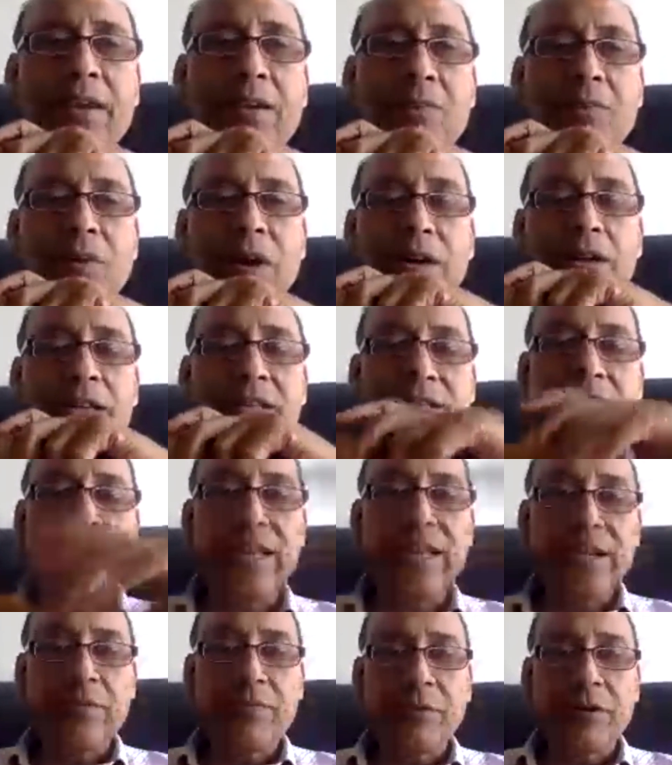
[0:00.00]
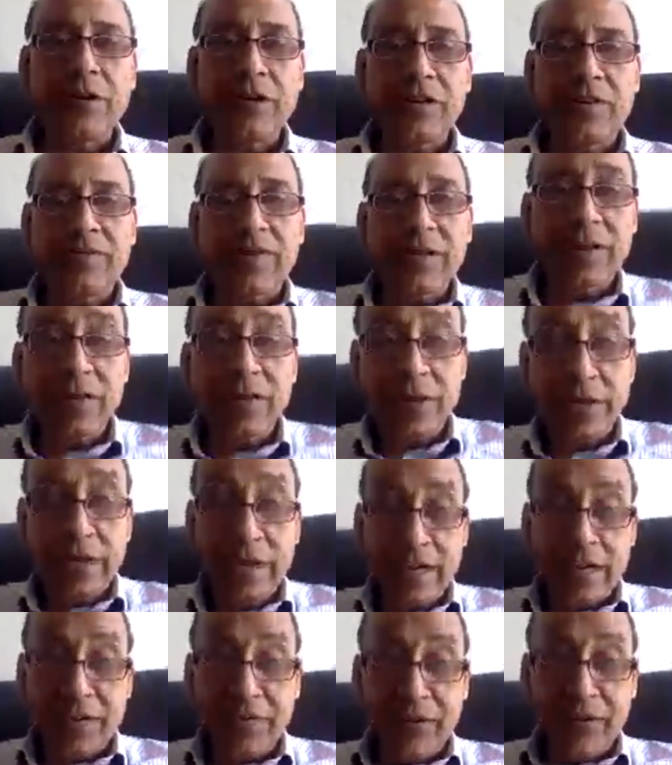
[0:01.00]
Water's ionic product value
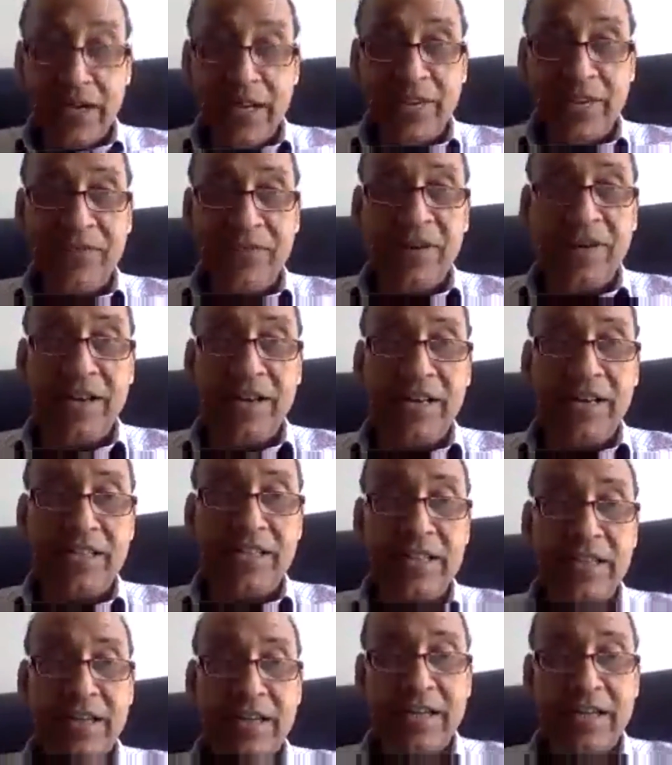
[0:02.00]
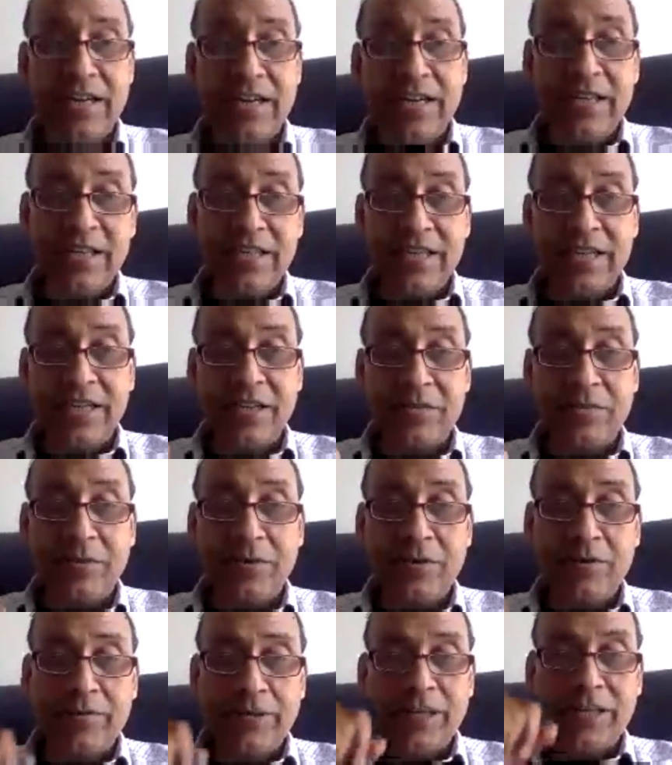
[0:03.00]
at 25 degrees centigrade is 10 to the
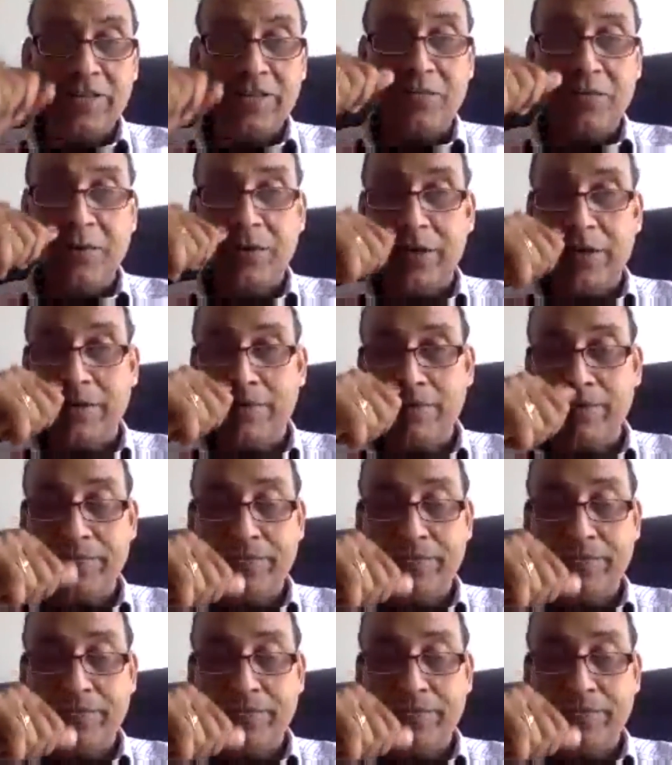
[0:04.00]
power minus 14.